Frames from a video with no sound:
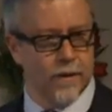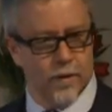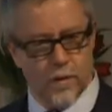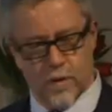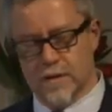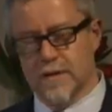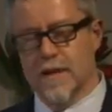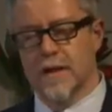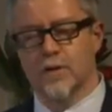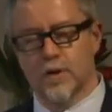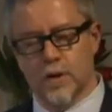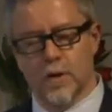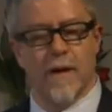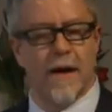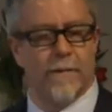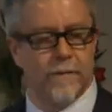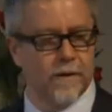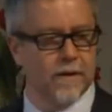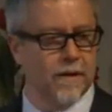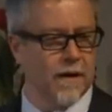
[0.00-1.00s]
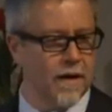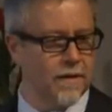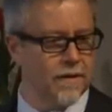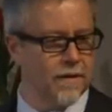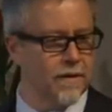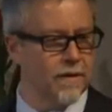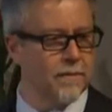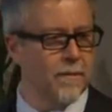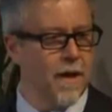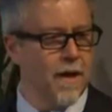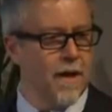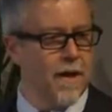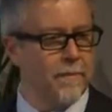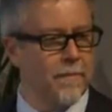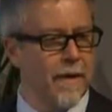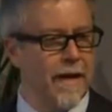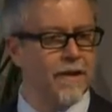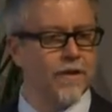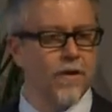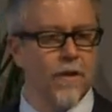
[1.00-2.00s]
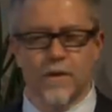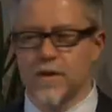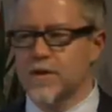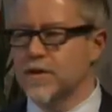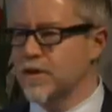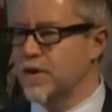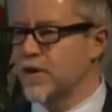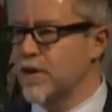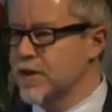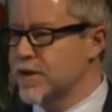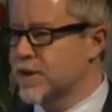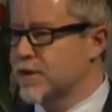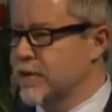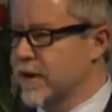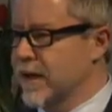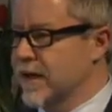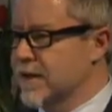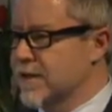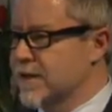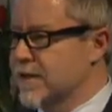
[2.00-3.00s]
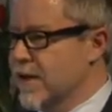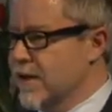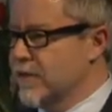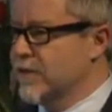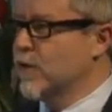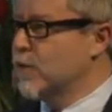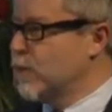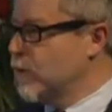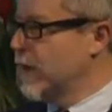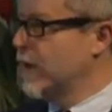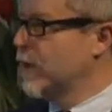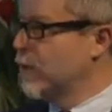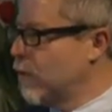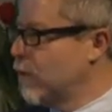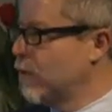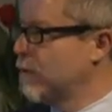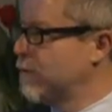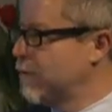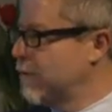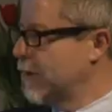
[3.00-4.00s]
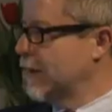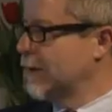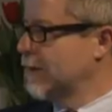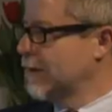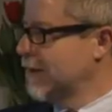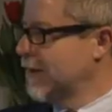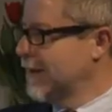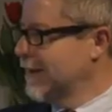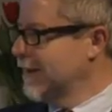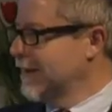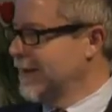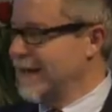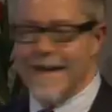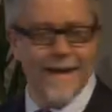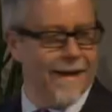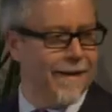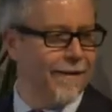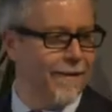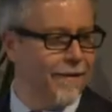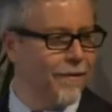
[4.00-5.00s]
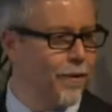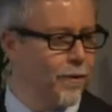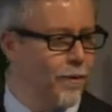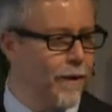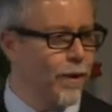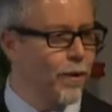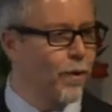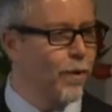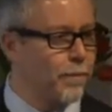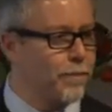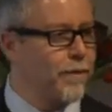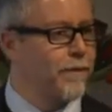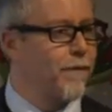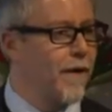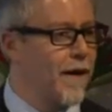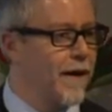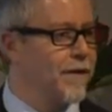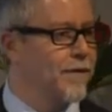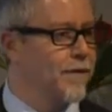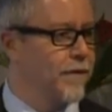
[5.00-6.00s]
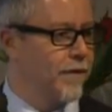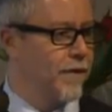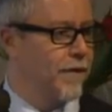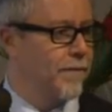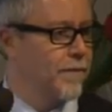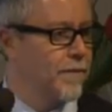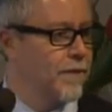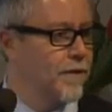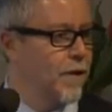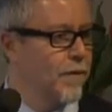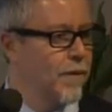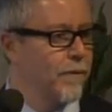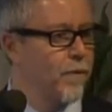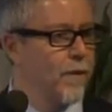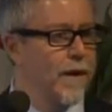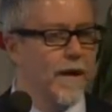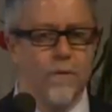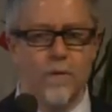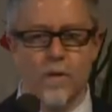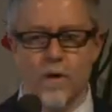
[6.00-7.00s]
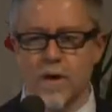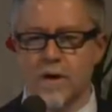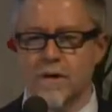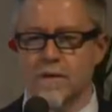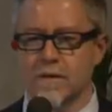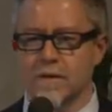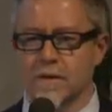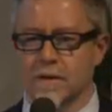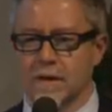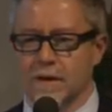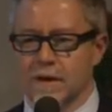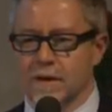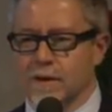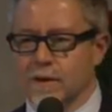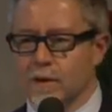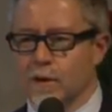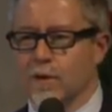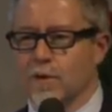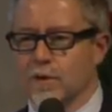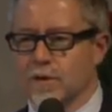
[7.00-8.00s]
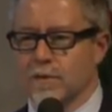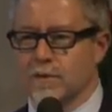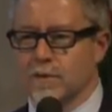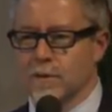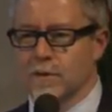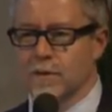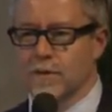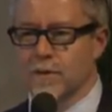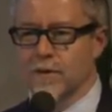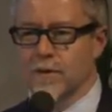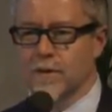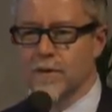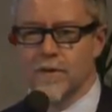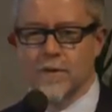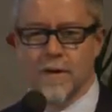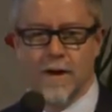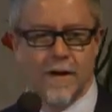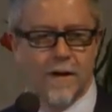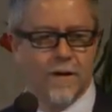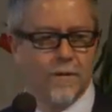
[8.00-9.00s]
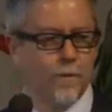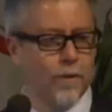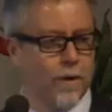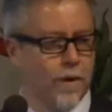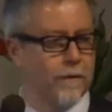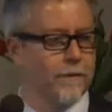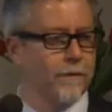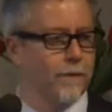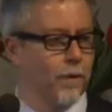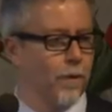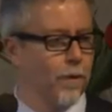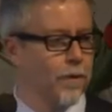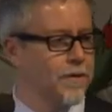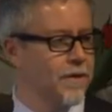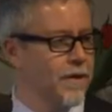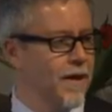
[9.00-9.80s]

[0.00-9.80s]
or sell to advertisers based on the search strings that we all fill in, that we all provide to them. So if we weren't Google's workforce,